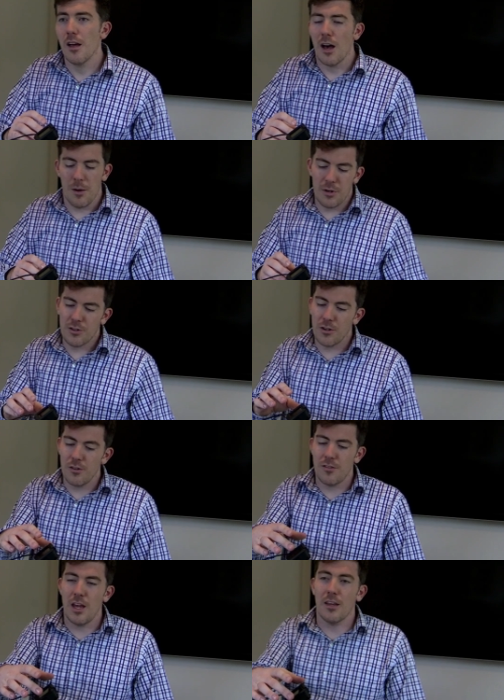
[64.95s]
I'm actually going to
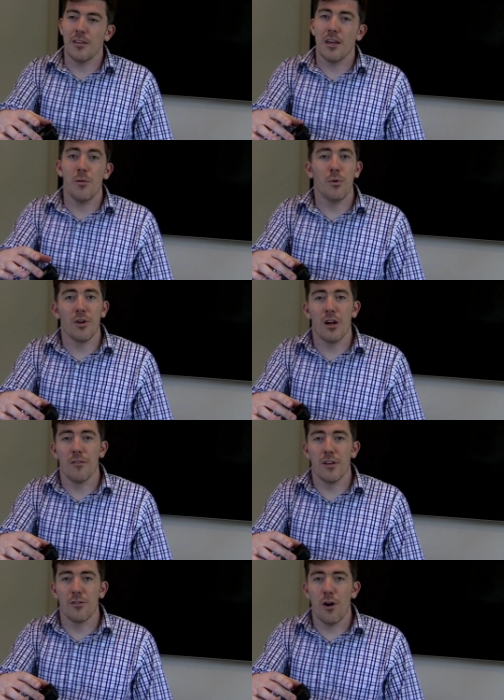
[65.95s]
take the input of
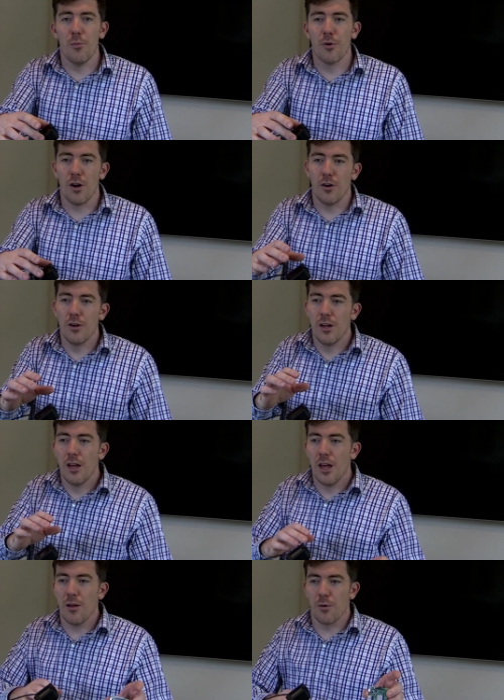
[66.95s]
this GoPro
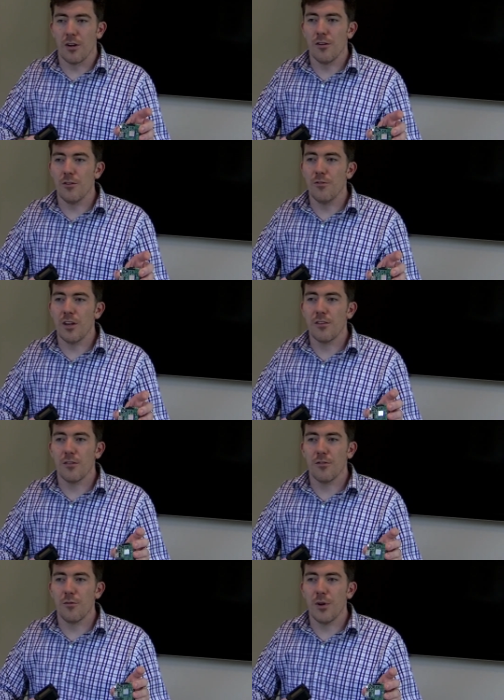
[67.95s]
and we're going to use it to
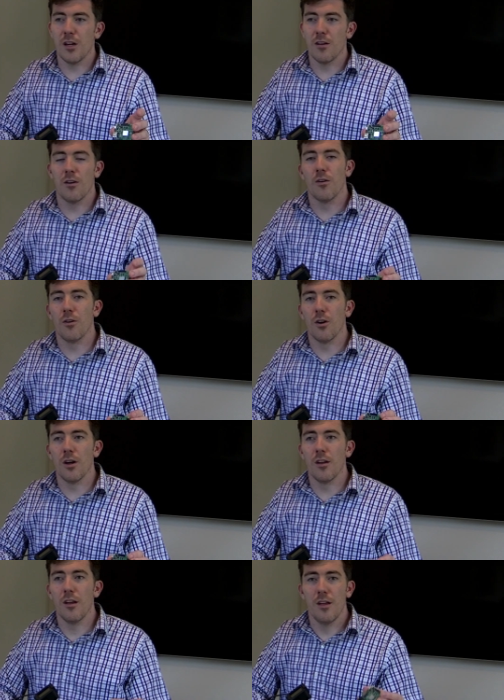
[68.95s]
zoom in
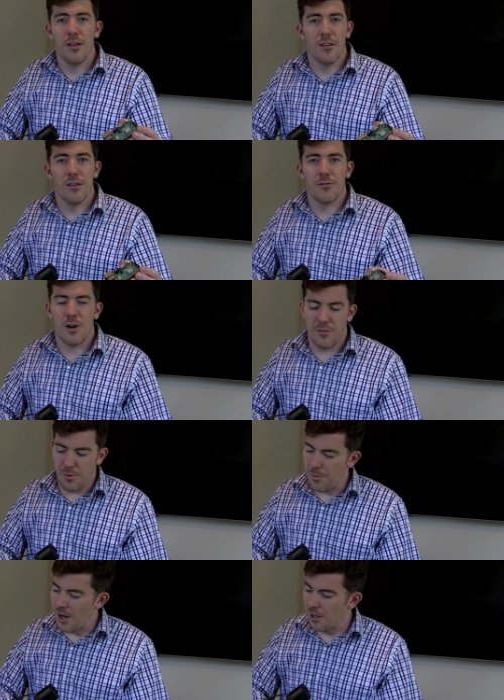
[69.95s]
on this Raspberry
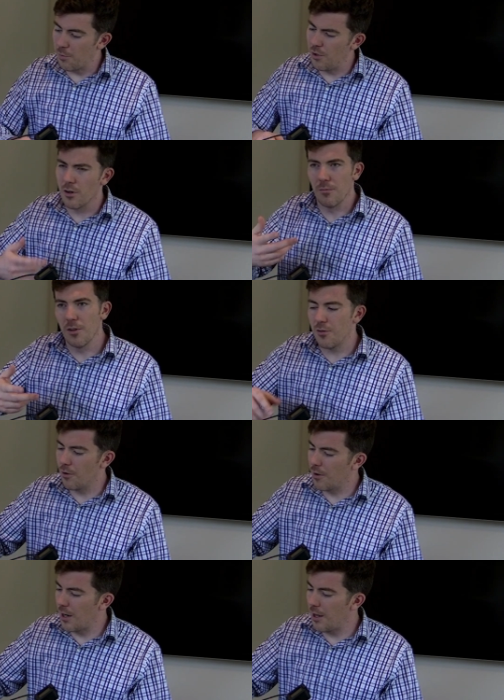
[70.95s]
Pi computer. Let's do it
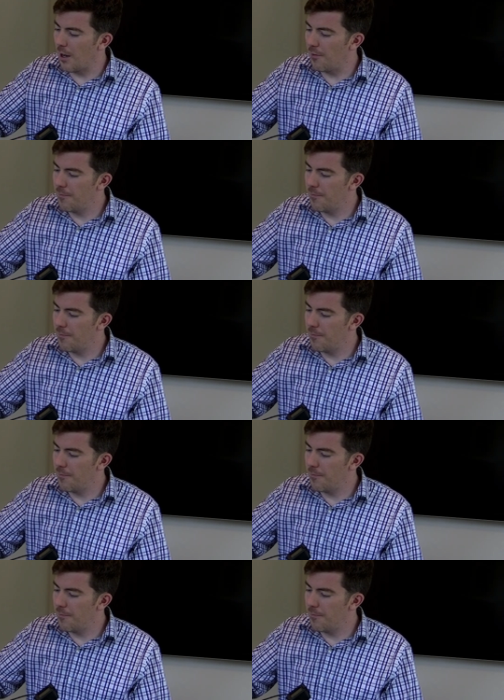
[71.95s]
right now.